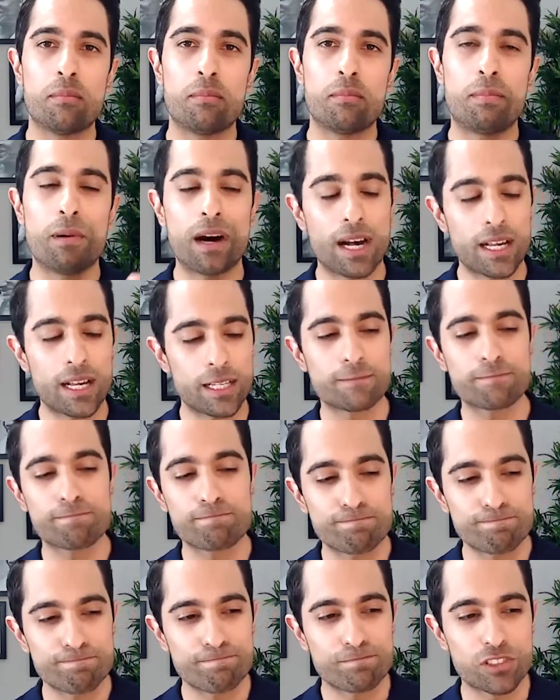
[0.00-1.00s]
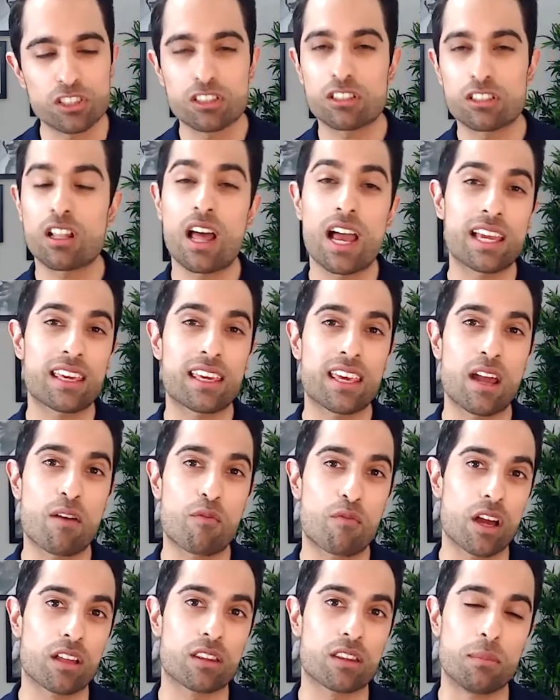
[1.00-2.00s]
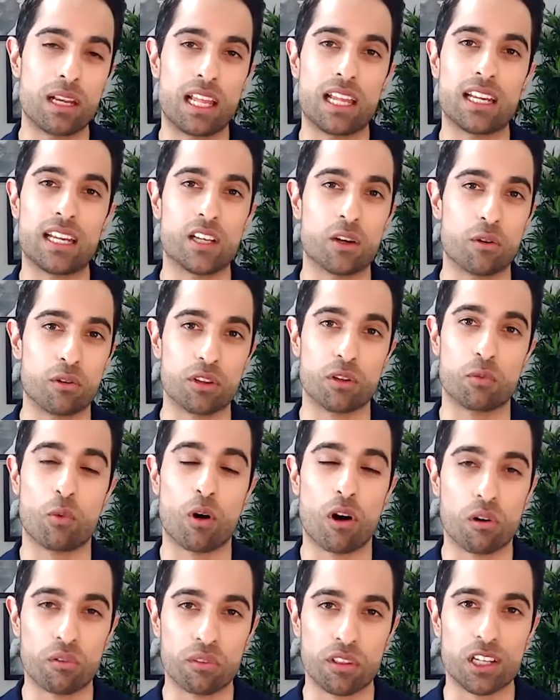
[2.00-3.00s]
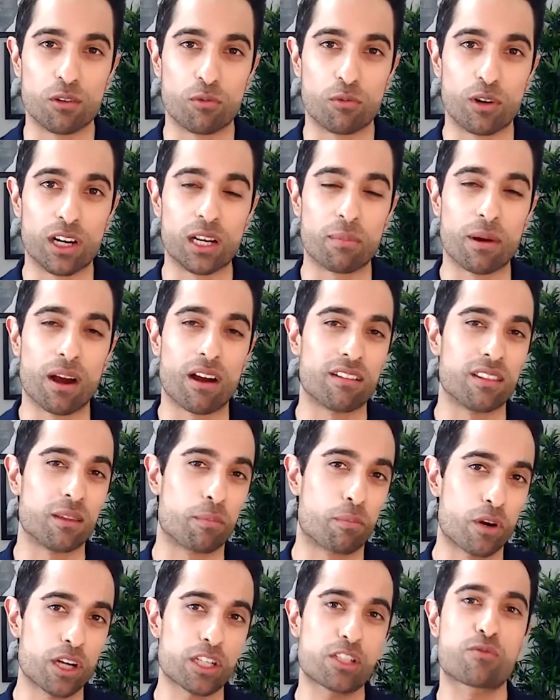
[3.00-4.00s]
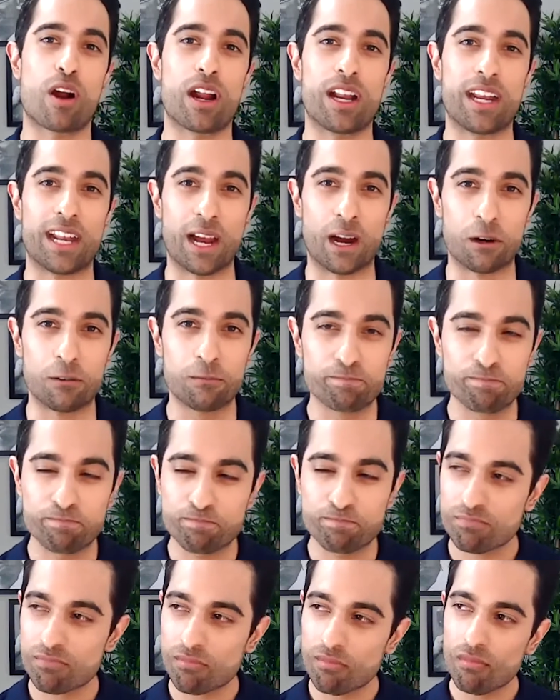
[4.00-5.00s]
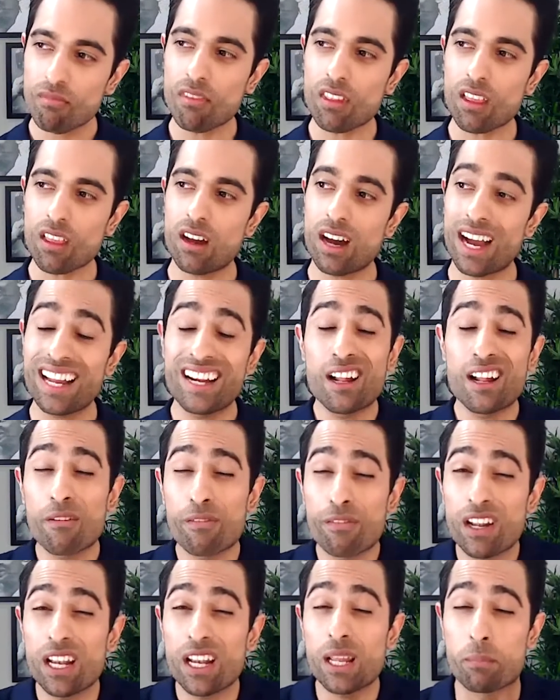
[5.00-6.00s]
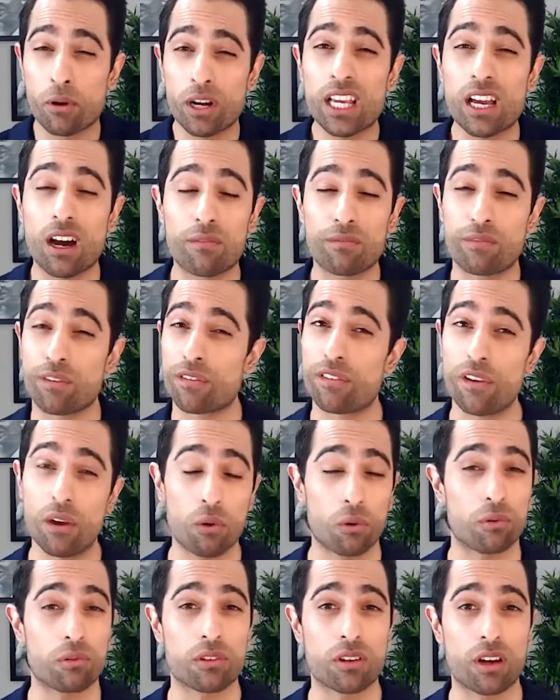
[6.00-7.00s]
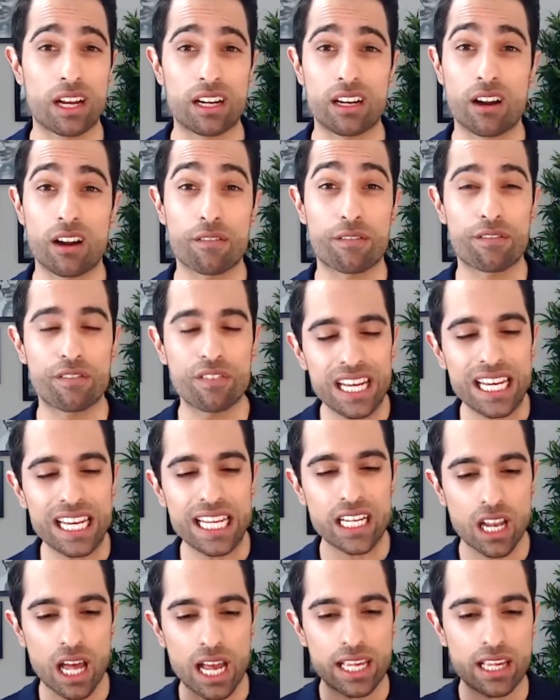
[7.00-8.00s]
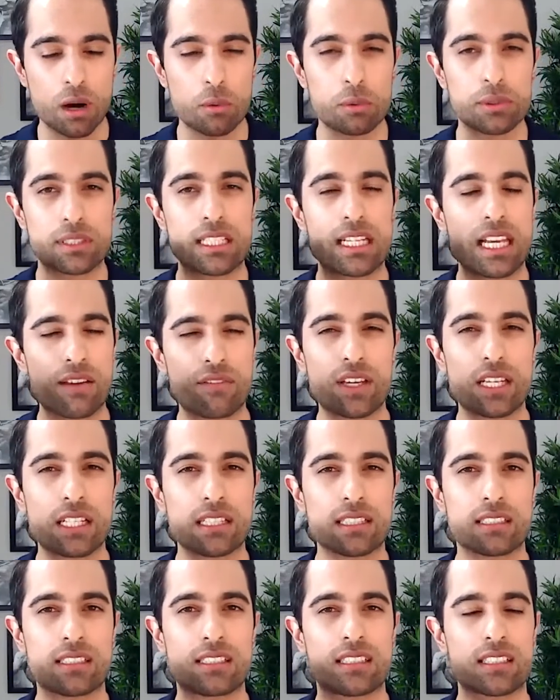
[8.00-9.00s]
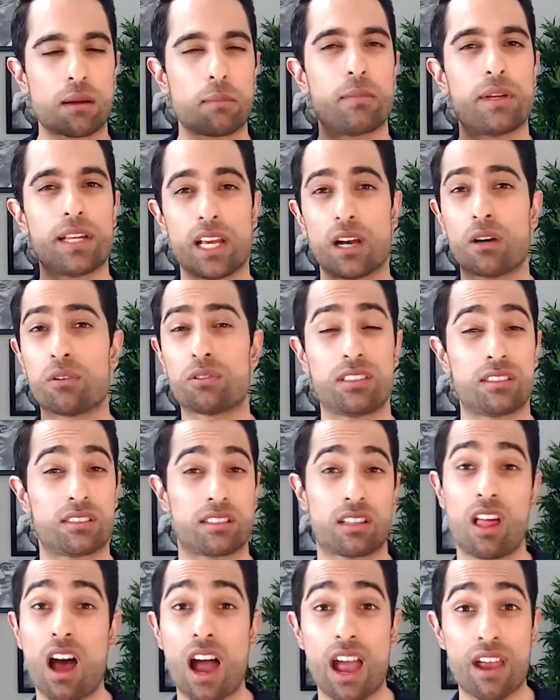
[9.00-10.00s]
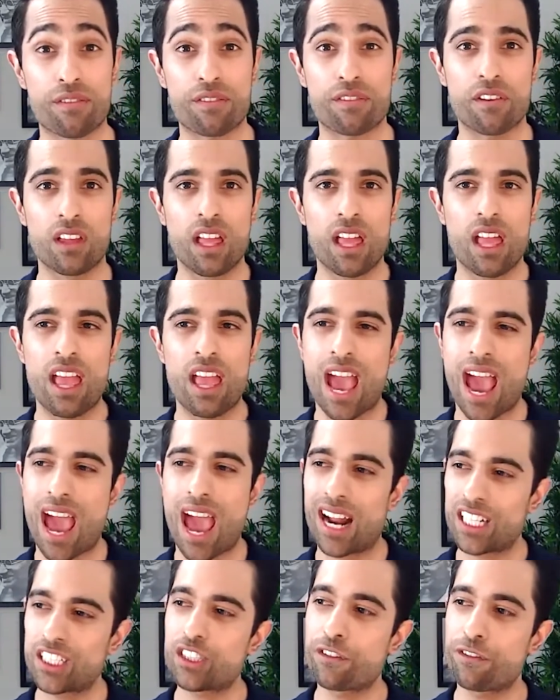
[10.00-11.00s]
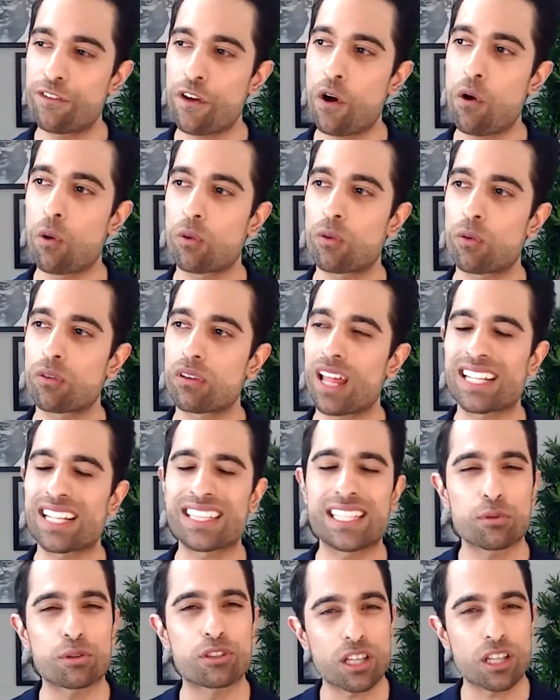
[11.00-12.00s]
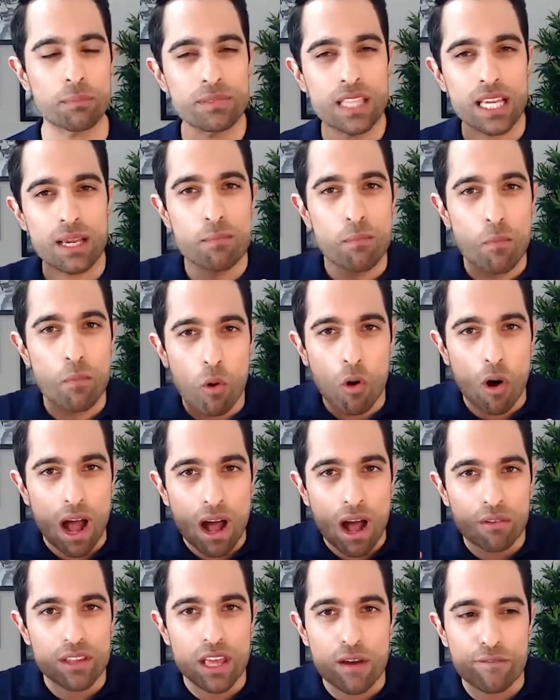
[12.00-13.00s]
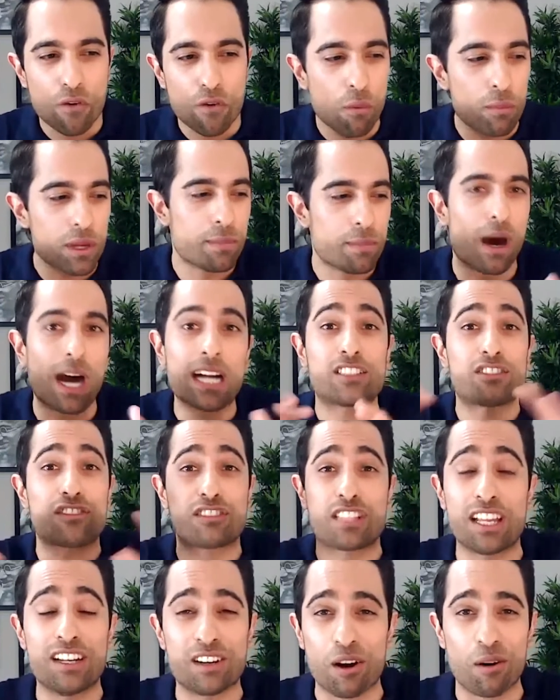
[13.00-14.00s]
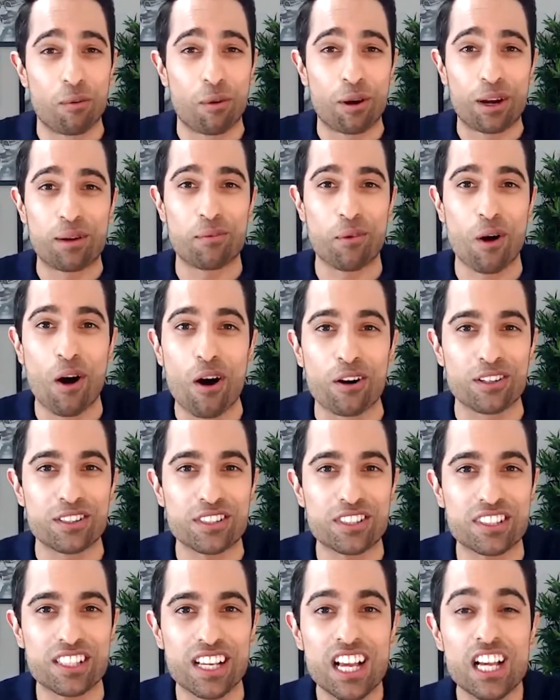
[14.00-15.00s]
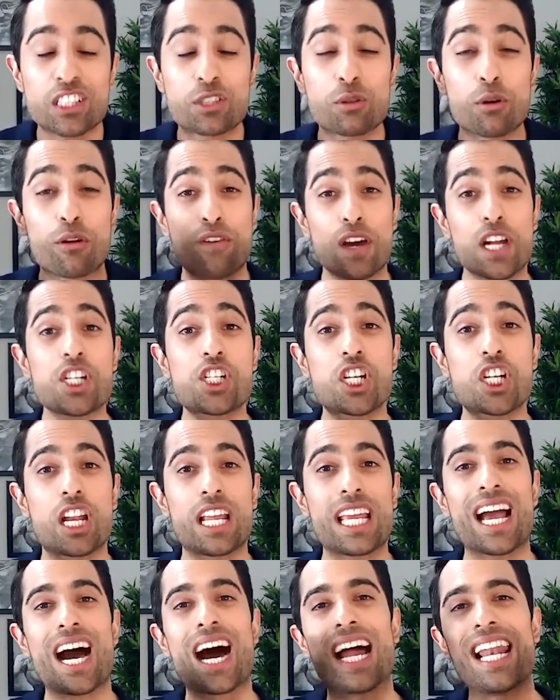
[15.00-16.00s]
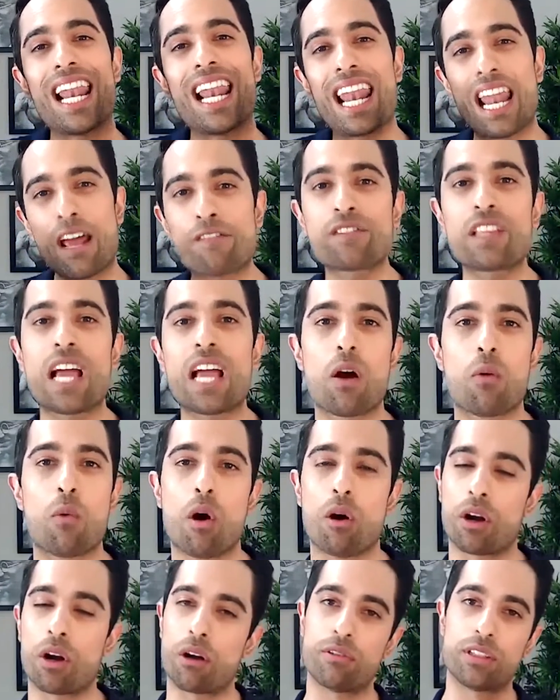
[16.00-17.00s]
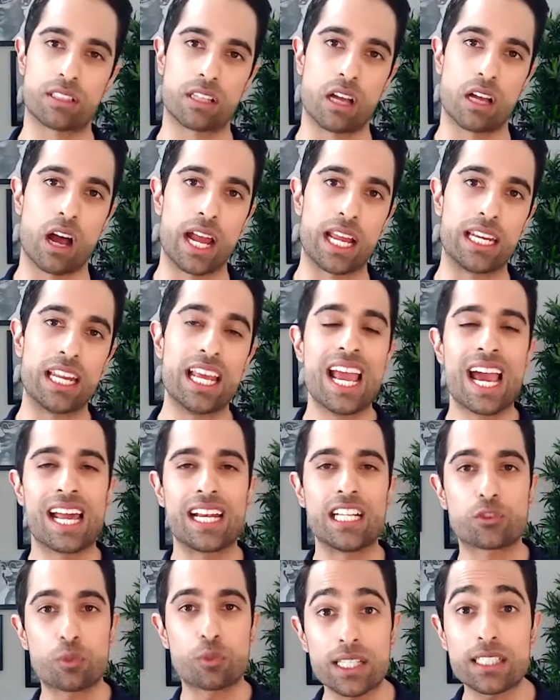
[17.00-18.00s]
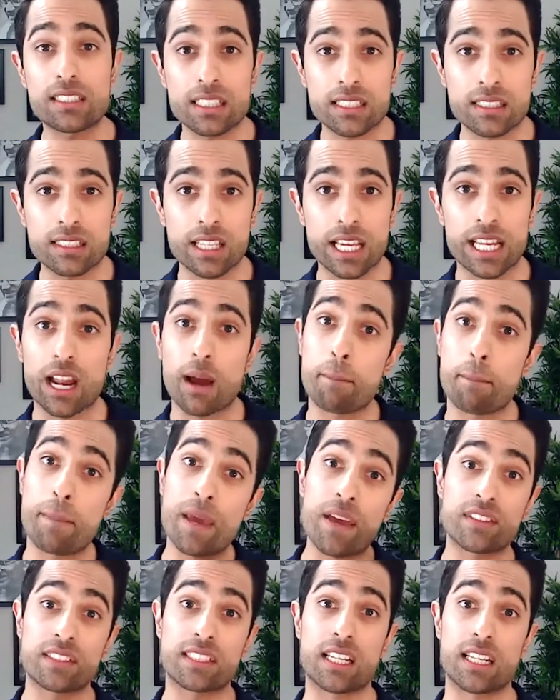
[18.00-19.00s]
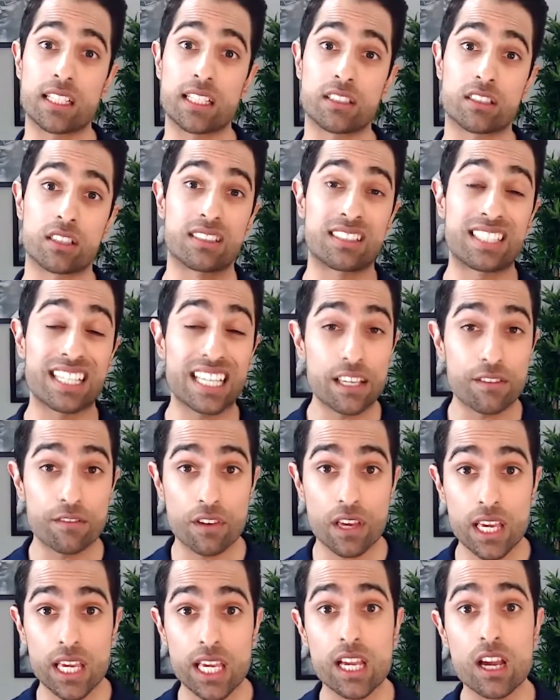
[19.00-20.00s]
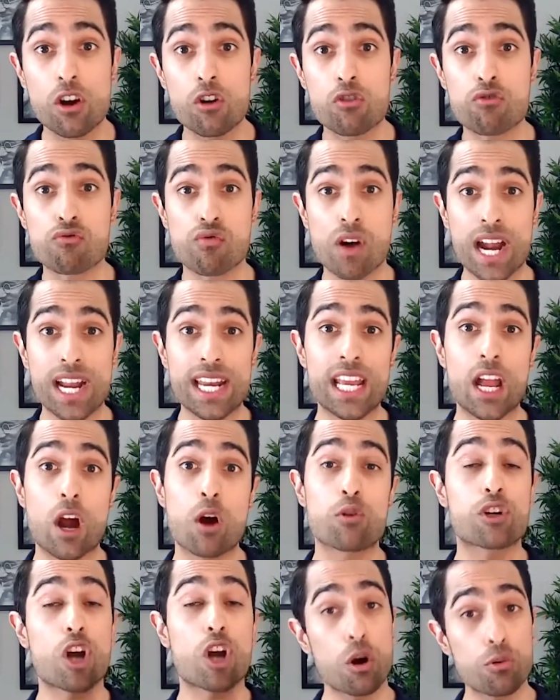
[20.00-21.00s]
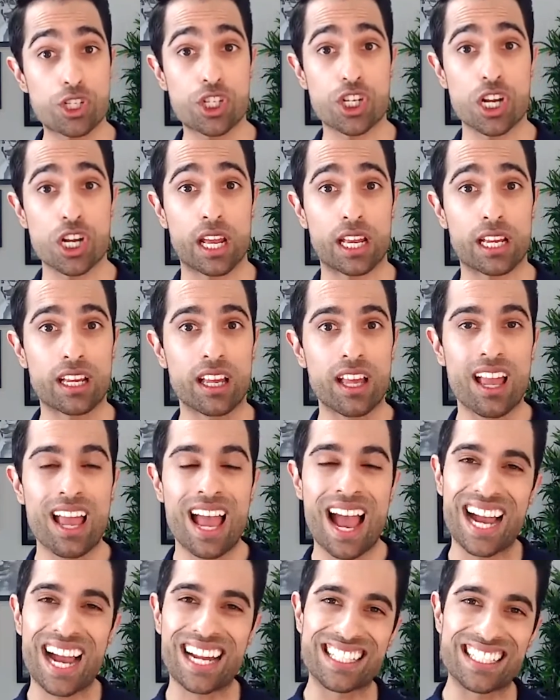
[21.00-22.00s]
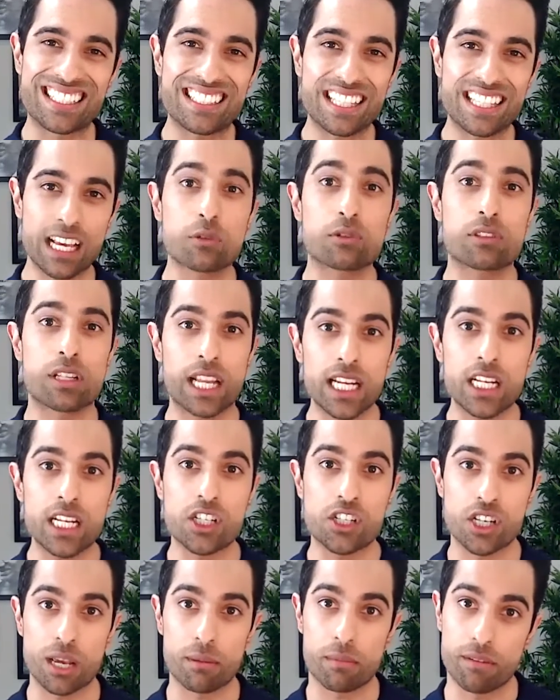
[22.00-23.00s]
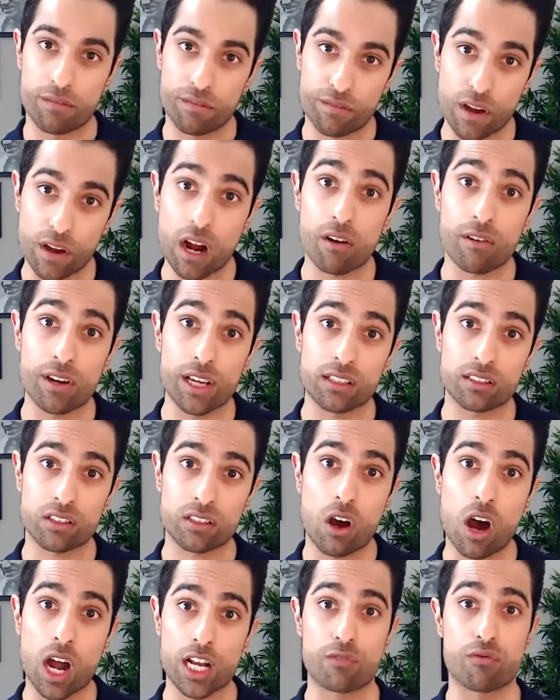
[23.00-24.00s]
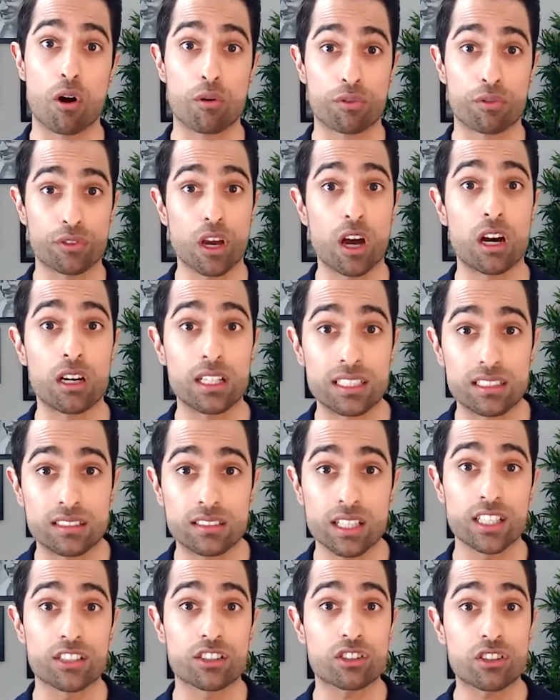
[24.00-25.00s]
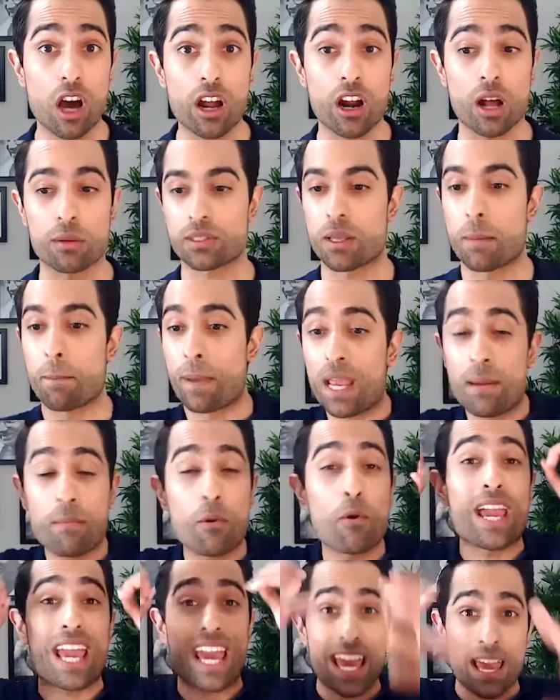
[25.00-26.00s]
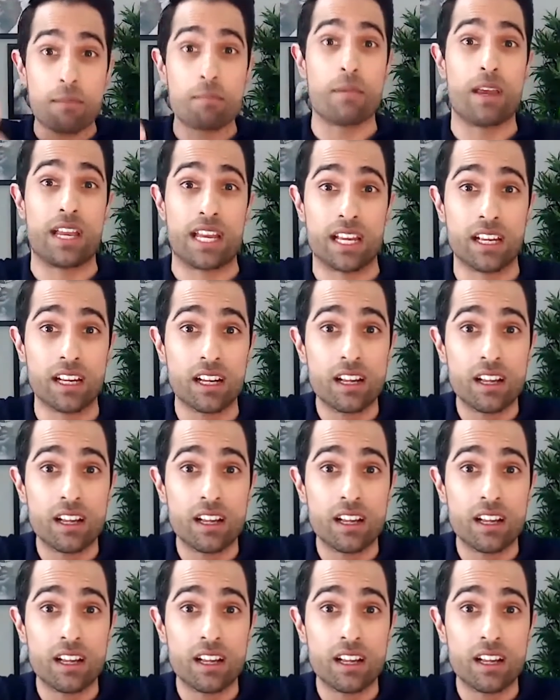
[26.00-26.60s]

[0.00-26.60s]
But just like every other millennial in the world that you read about in the press right now, I ended up feeling pretty unfulfilled. I ended up feeling like I was living somebody else's life. And I just felt like there was something more out there for me, but I just didn't know what it was. So eventually I left that world, I resigned. And in 2016, I pivoted into TV, radio coaching, and sales leadership in various high growth early stage startups. And people, it hit me.